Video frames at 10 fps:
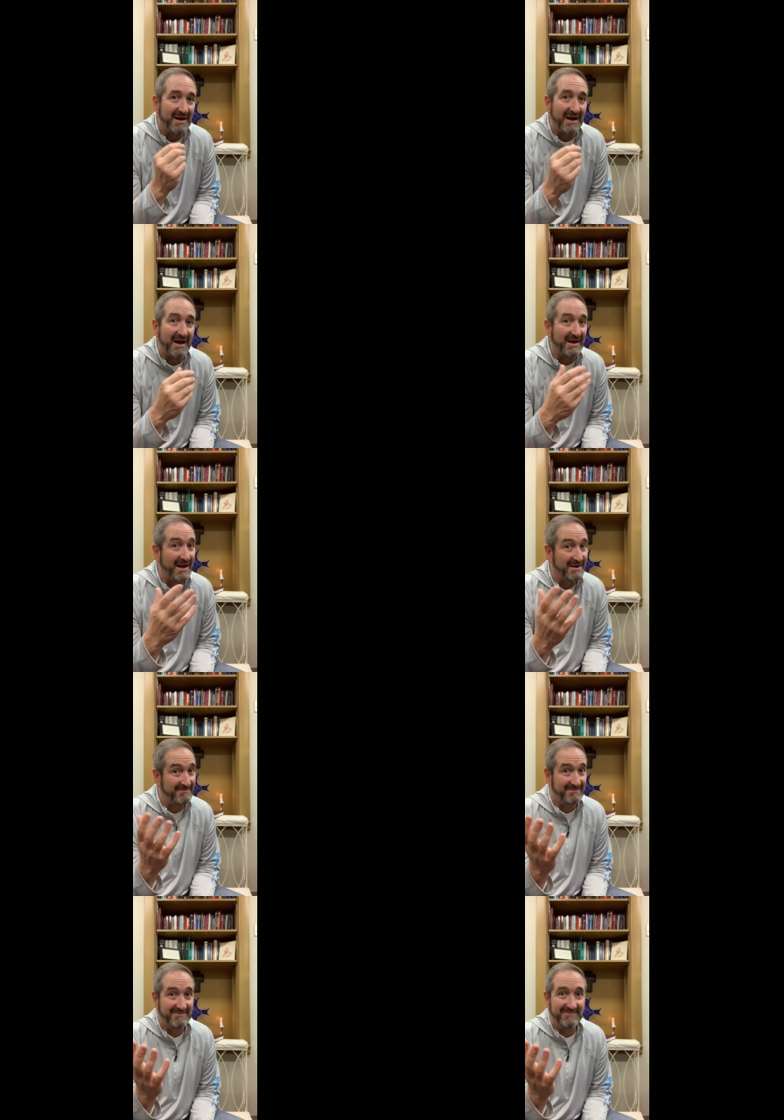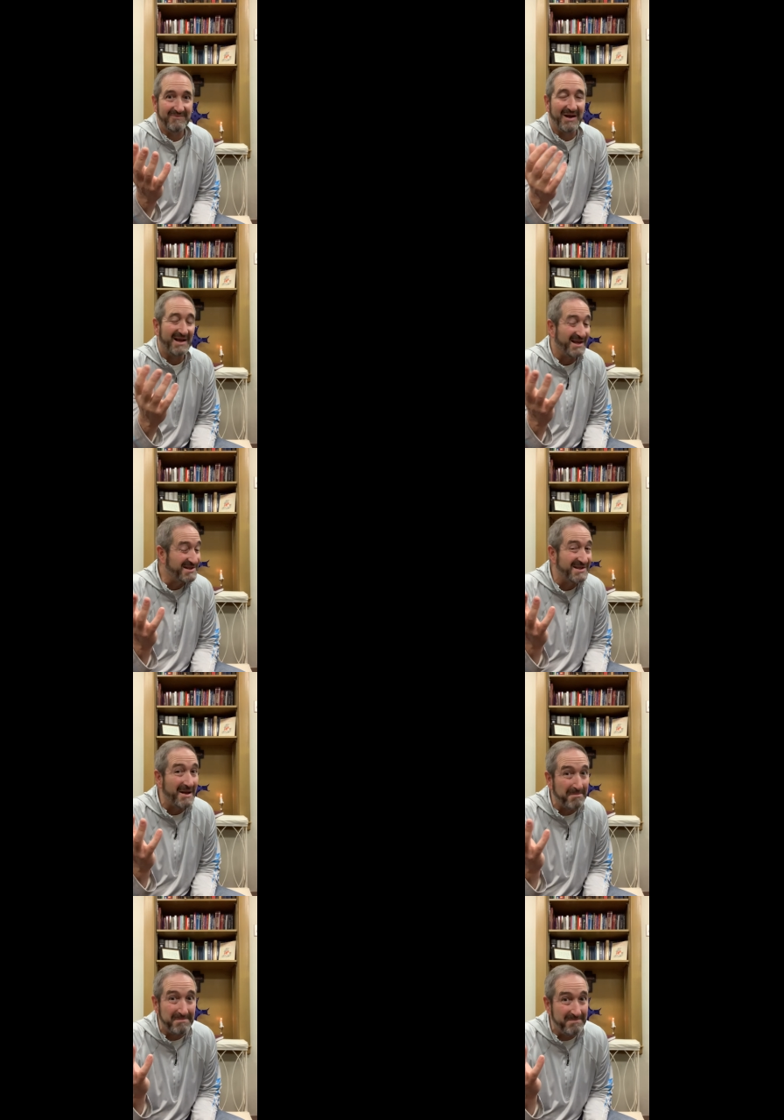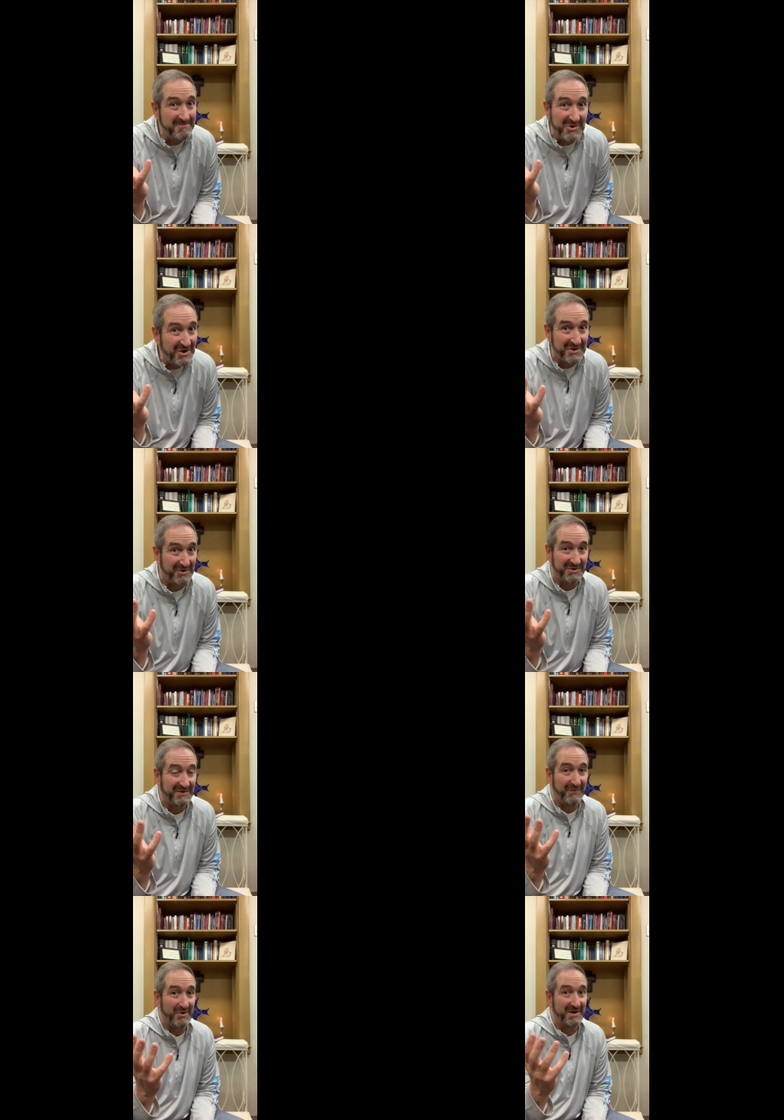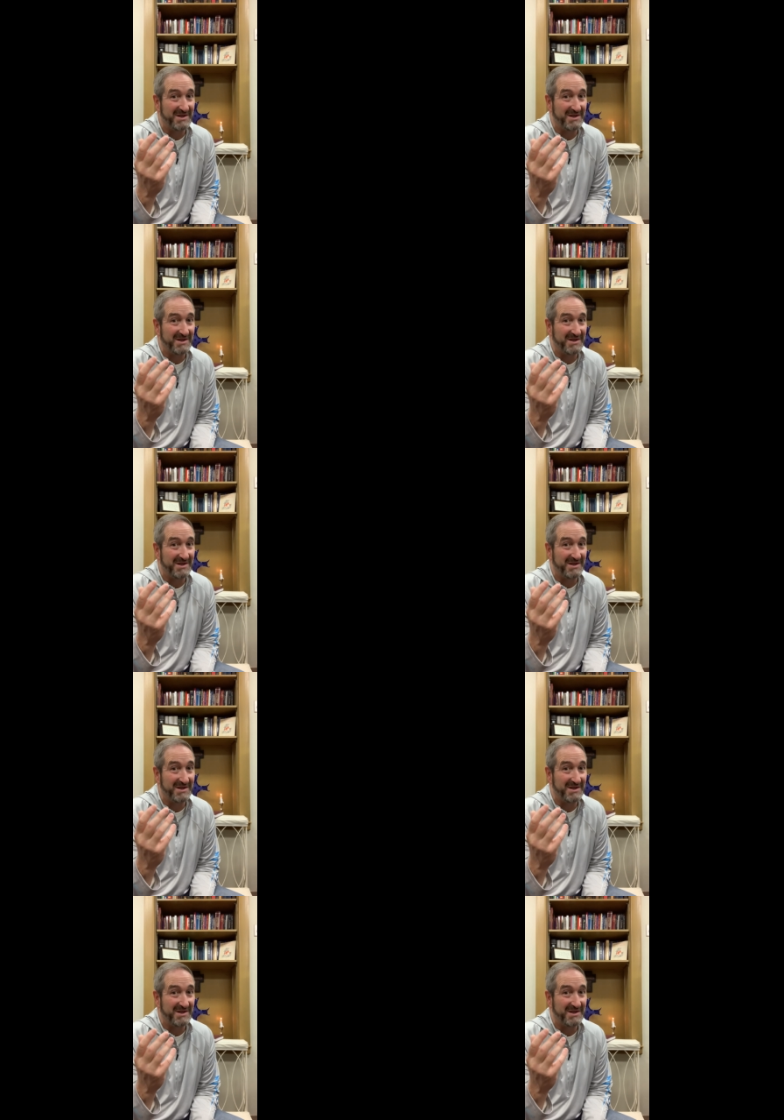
I got, well, I guess it's not good news for you.